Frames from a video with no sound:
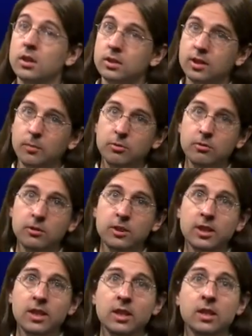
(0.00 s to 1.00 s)

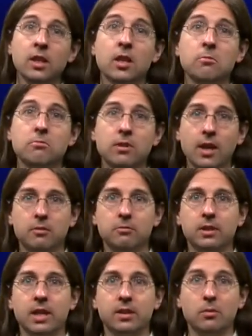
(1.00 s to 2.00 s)
Subsequently, we can
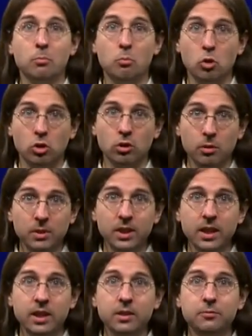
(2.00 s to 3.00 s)
create more
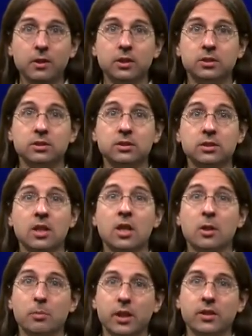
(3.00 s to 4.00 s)
complicated functions
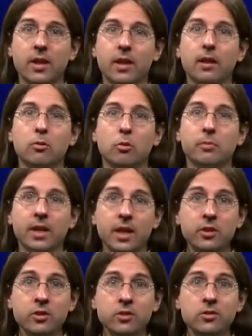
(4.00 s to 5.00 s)
by taking
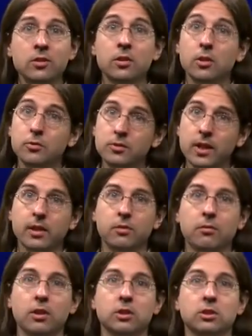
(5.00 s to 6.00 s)
combinations of standard
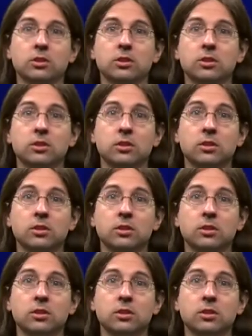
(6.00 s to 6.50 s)
functions.